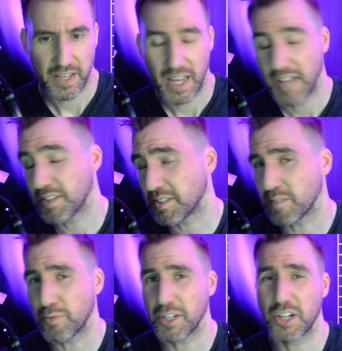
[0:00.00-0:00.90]
And this is a
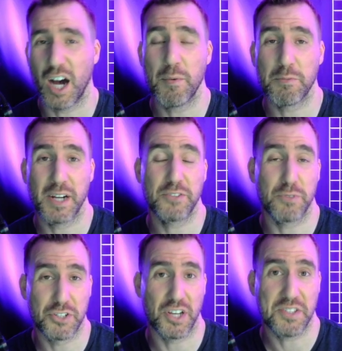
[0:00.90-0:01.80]
pretty common way to
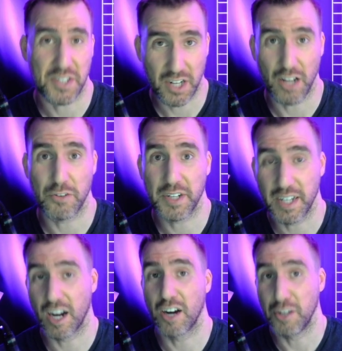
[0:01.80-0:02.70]
adjust the coloring
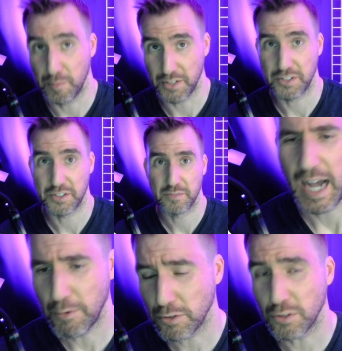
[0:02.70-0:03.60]
in our image.
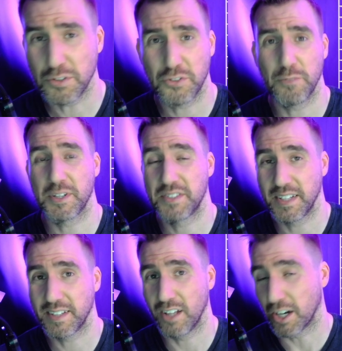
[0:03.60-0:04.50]
I won't go into too much
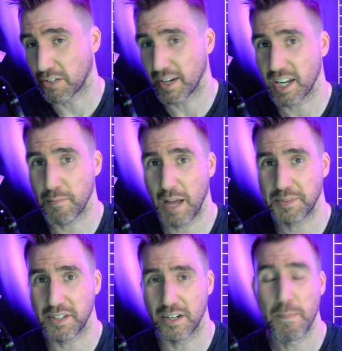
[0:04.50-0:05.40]
detail on gradient maps
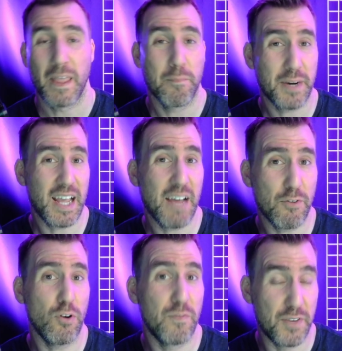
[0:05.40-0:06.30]
here, but I have a
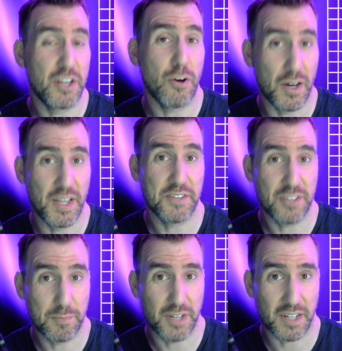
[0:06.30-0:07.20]
whole video on that
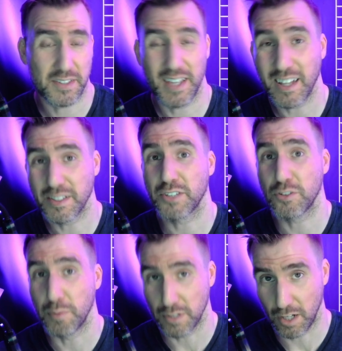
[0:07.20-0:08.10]
subject that I'll link
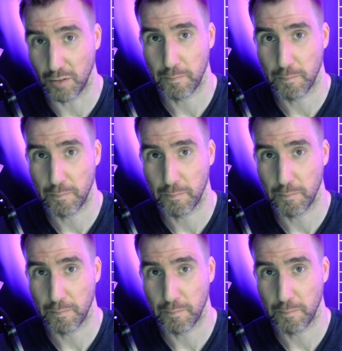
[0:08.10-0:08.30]
to below.